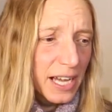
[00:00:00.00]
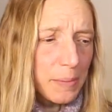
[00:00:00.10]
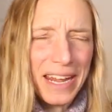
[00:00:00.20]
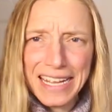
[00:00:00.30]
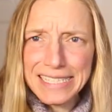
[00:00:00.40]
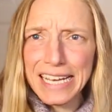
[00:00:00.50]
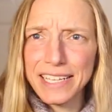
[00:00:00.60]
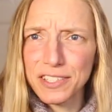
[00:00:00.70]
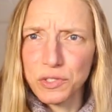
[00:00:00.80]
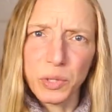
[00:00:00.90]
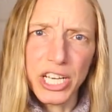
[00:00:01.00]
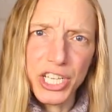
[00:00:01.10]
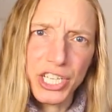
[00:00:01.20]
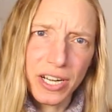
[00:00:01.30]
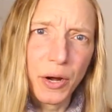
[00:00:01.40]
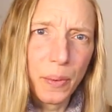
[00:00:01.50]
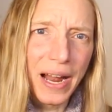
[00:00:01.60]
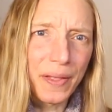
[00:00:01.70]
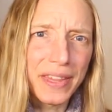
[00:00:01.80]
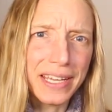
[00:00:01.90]
I'm anti-squish
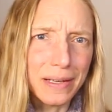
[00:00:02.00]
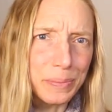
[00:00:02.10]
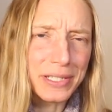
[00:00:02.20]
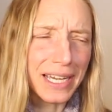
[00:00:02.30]
around the hips.